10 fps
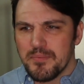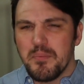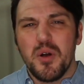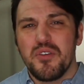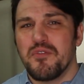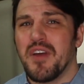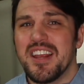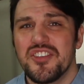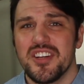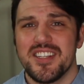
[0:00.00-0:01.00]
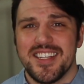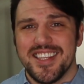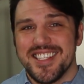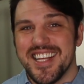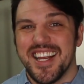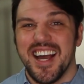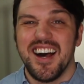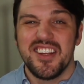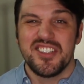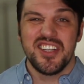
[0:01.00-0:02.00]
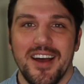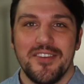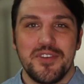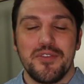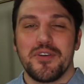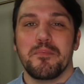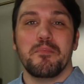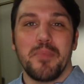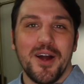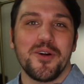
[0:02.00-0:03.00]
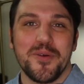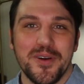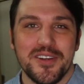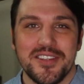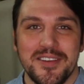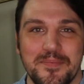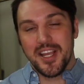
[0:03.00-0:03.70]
motivations and the psychology of different borrowers.